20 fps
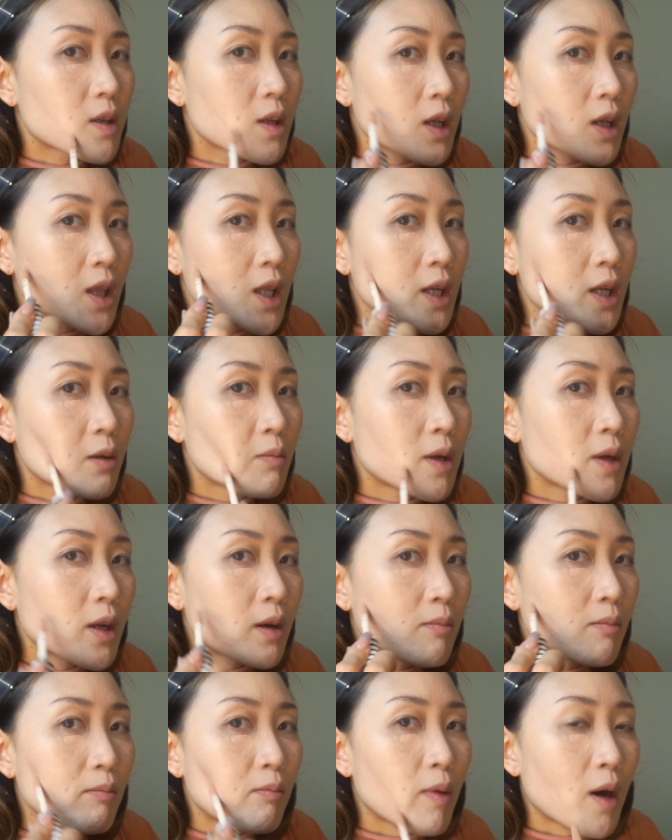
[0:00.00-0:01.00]
a little bit
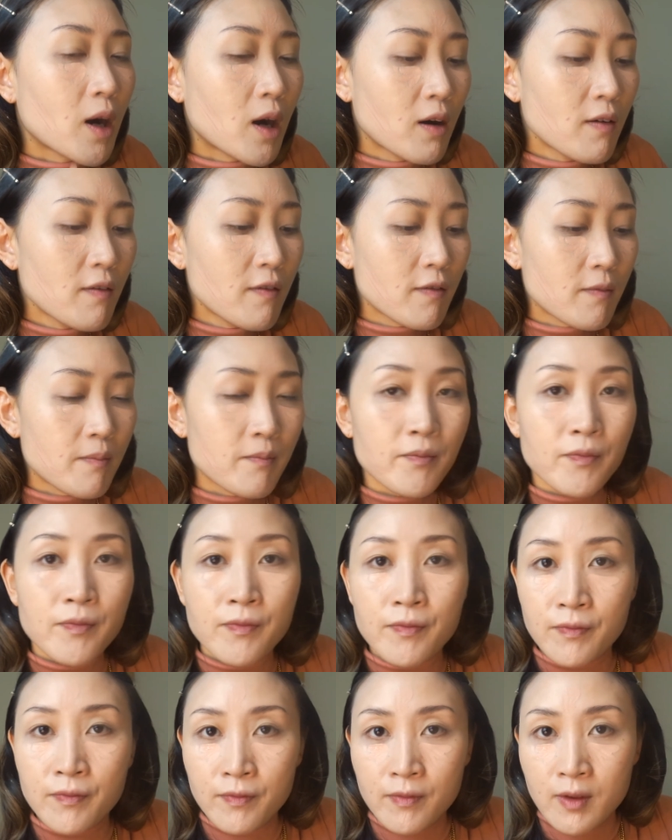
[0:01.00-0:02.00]
above.
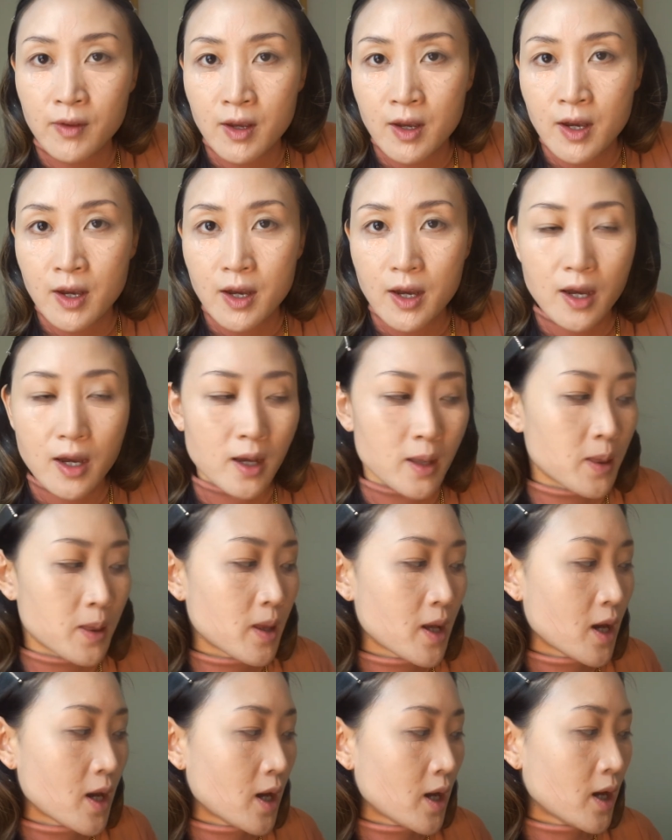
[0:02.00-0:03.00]
And
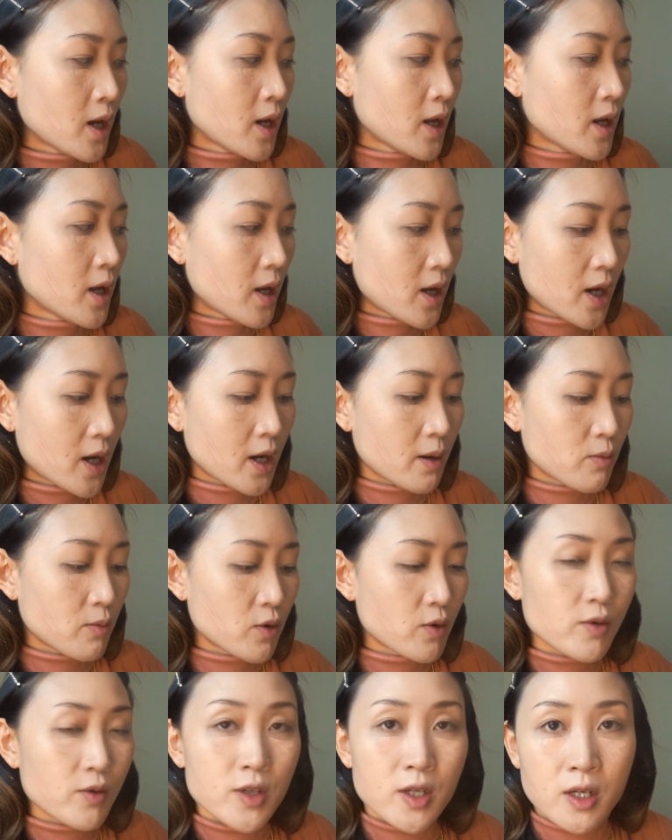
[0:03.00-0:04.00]
then I'm
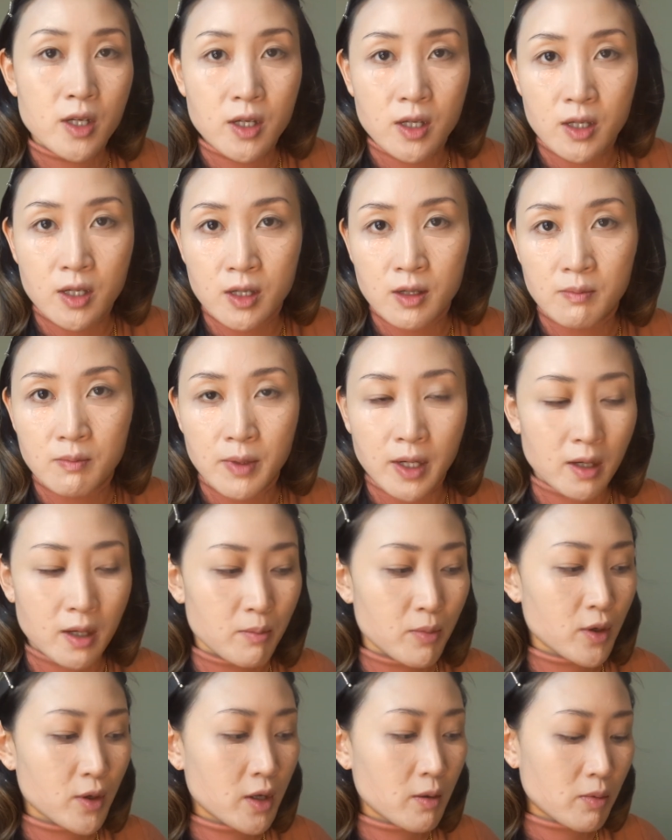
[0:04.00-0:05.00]
using my
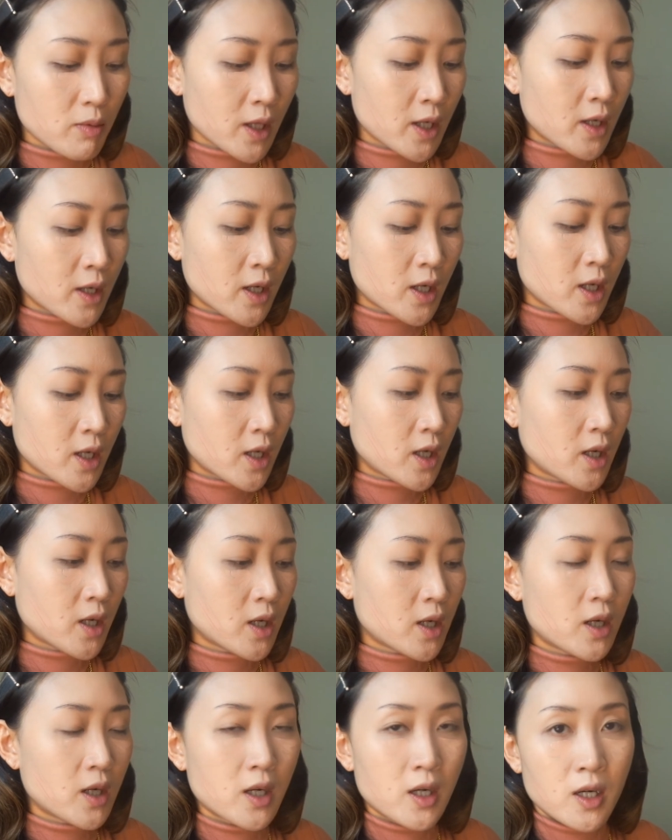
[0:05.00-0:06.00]
beauty blender
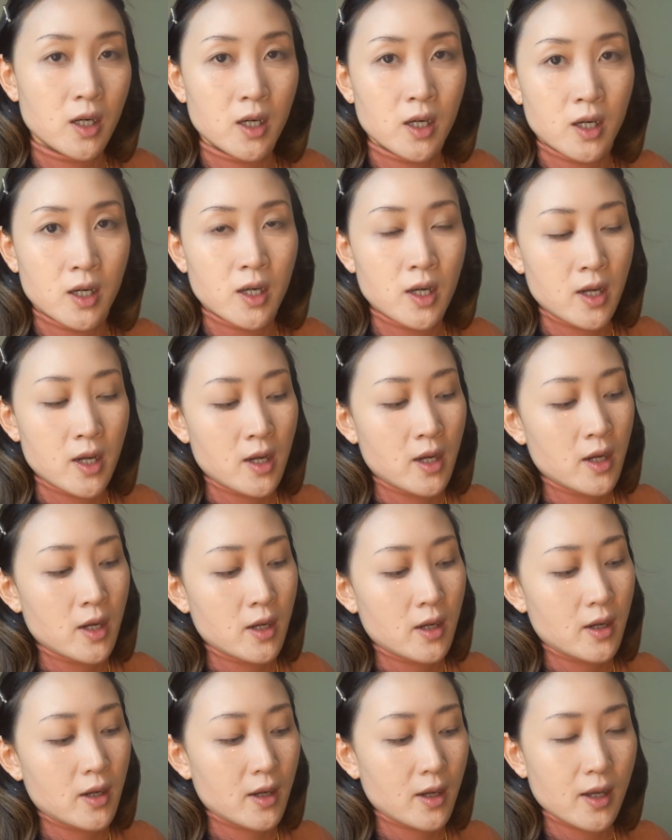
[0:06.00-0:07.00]

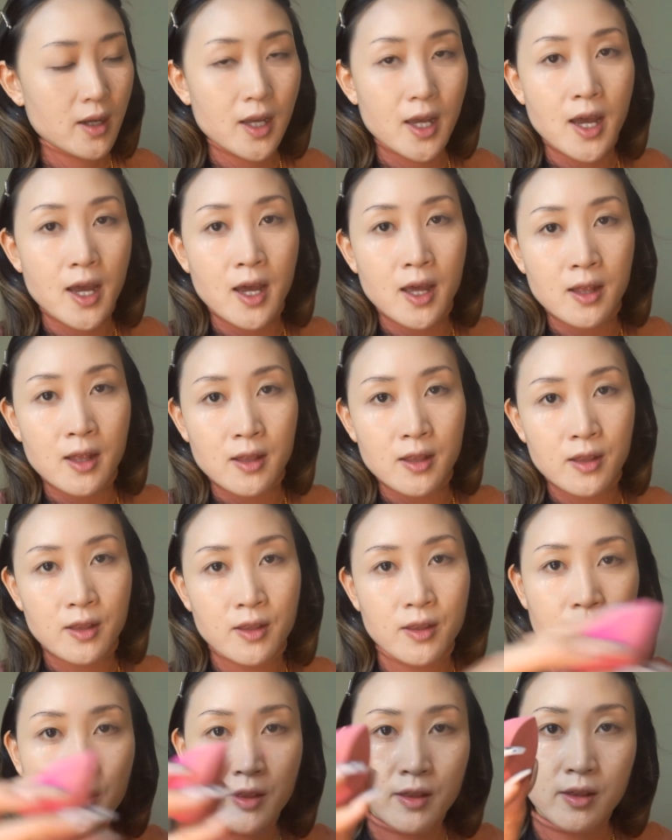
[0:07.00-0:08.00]

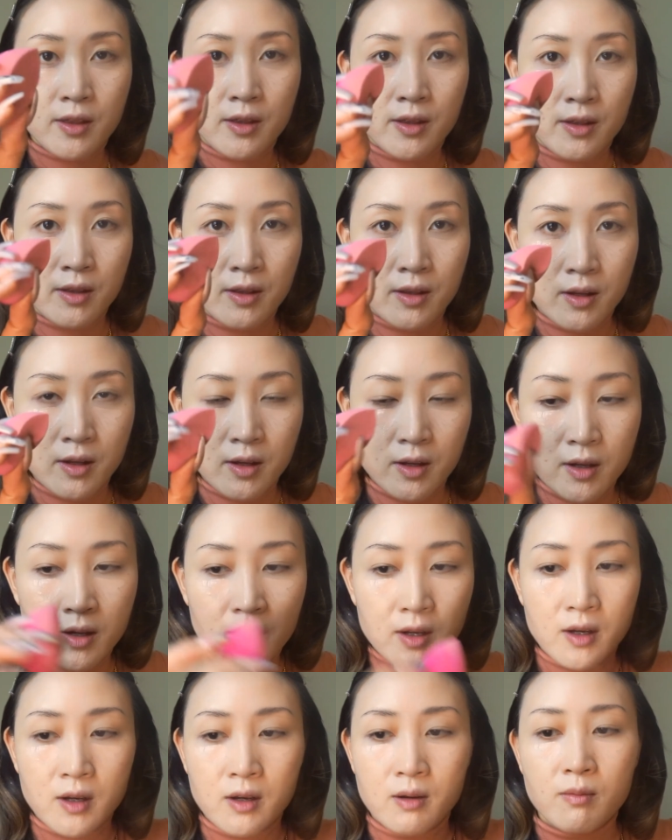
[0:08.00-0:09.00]
again.
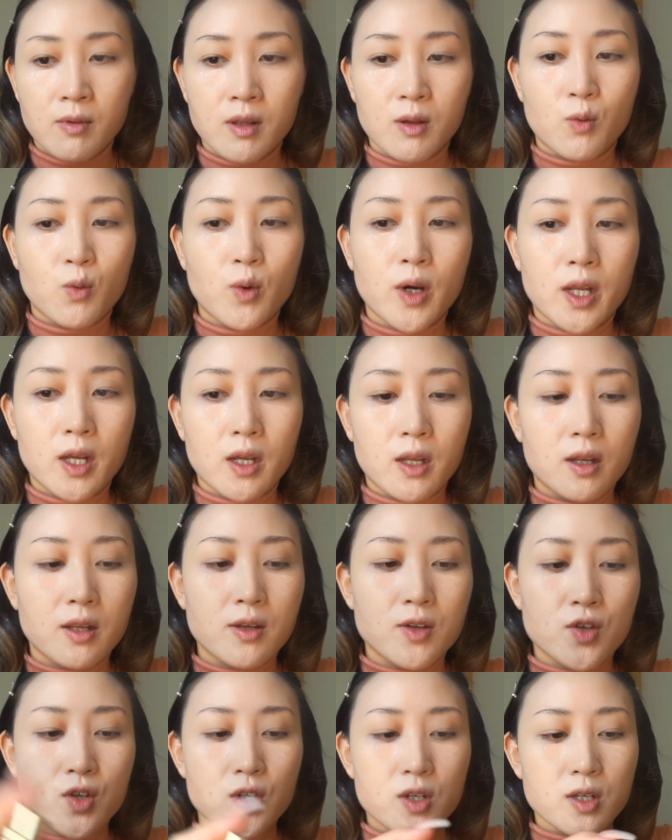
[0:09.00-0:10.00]
I'm gonna wet it
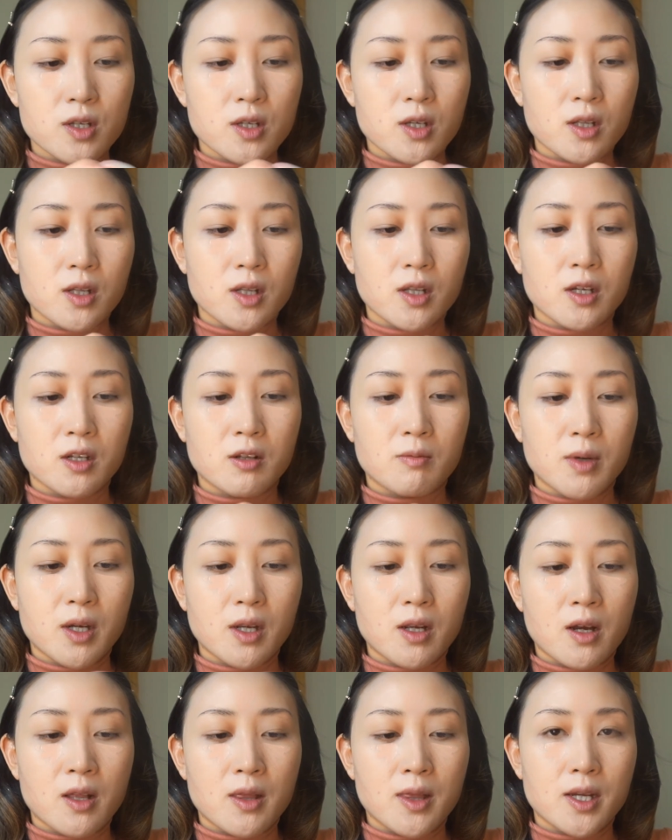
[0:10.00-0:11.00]
just a little bit
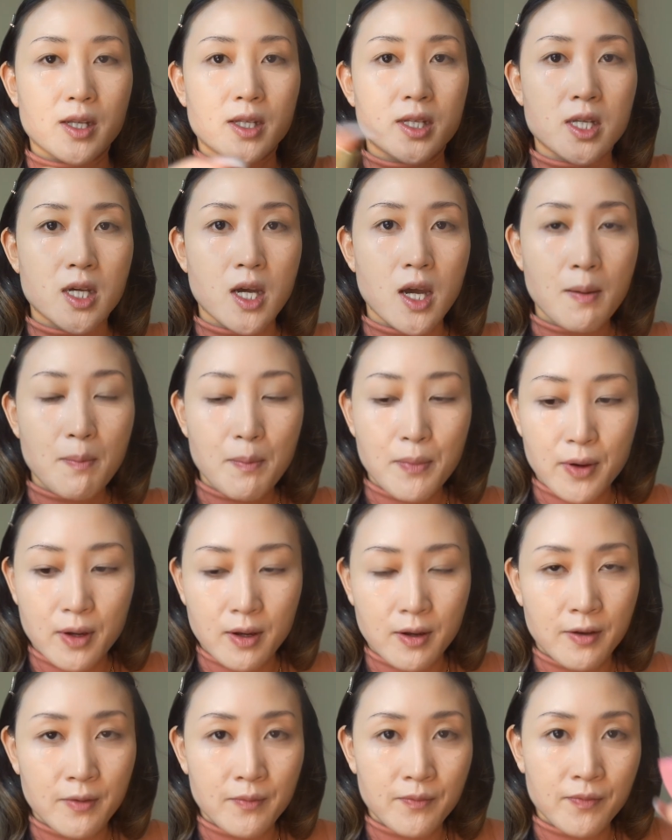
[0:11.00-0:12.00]
on the tip.
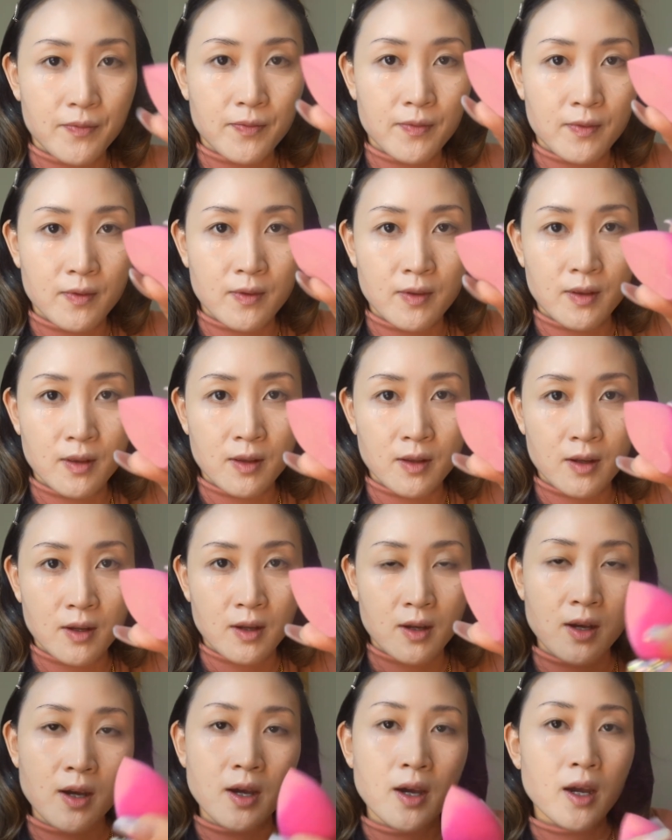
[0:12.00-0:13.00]
And
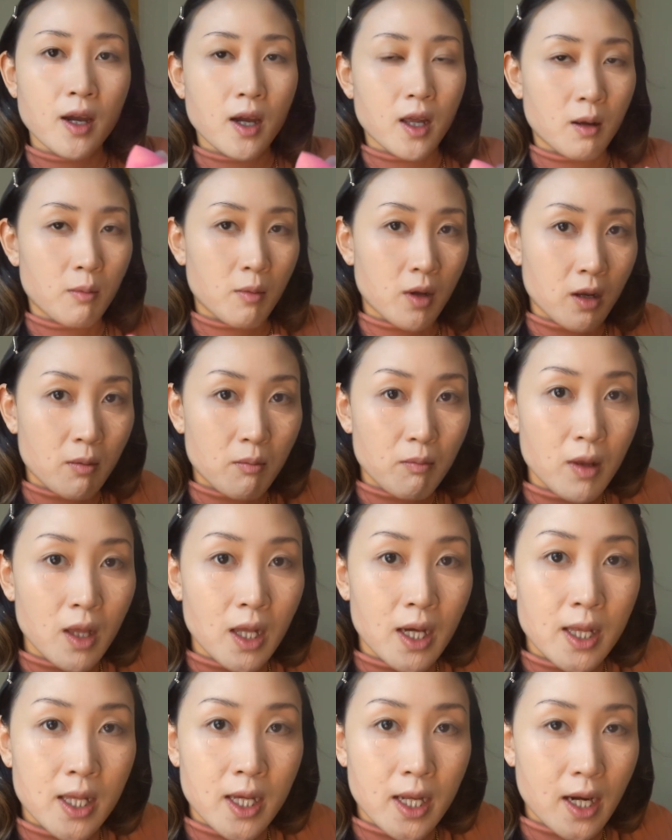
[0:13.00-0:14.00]
I'm gonna
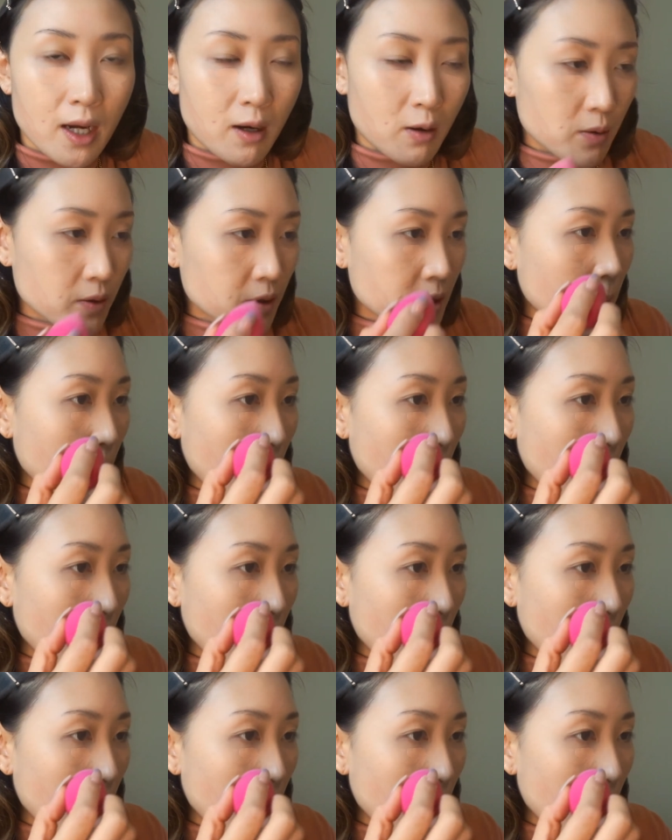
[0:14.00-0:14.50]
blend it out.